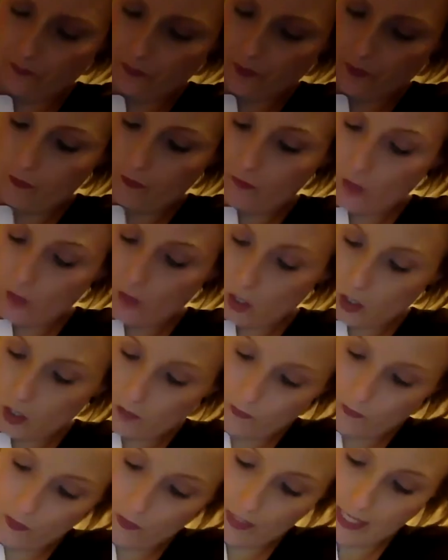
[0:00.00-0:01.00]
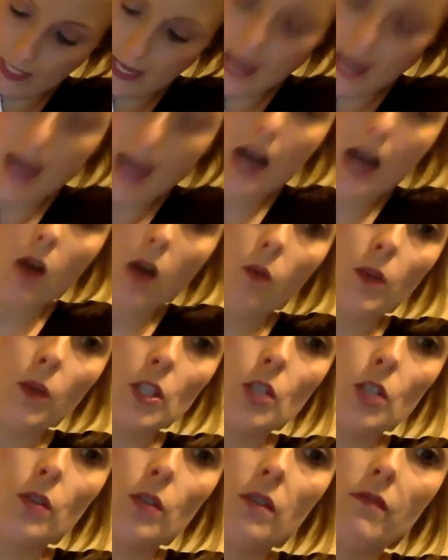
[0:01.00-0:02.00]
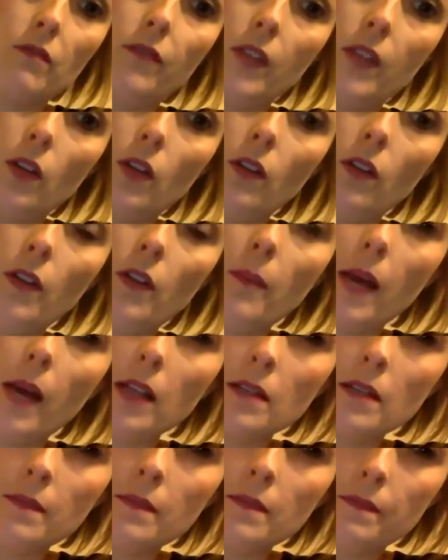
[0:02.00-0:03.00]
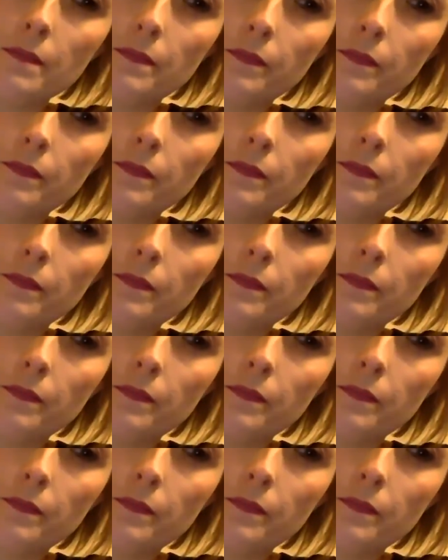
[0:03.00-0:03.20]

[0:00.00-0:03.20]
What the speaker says: fur for the cow, which you can feel the button,